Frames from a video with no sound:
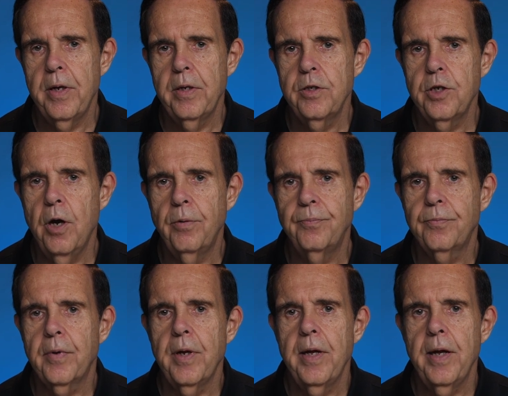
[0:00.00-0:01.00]
So
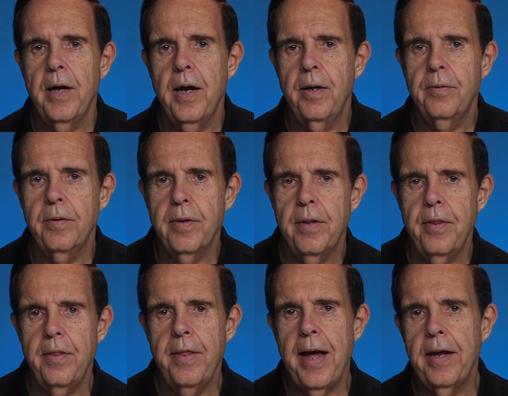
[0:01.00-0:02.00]

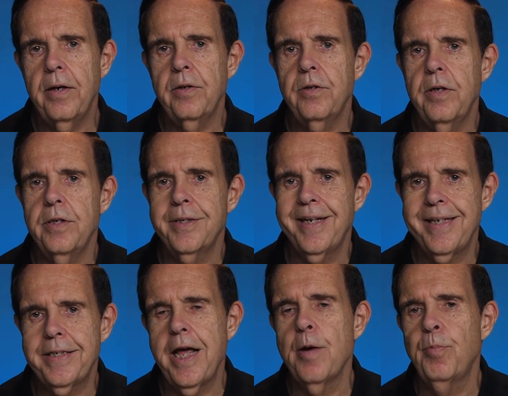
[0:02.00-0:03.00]
that is an
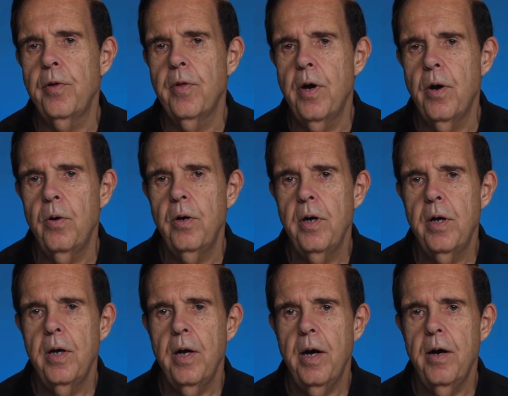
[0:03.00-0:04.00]
example, though,
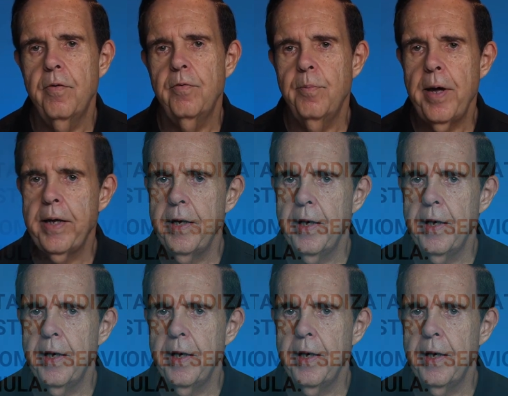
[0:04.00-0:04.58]
of making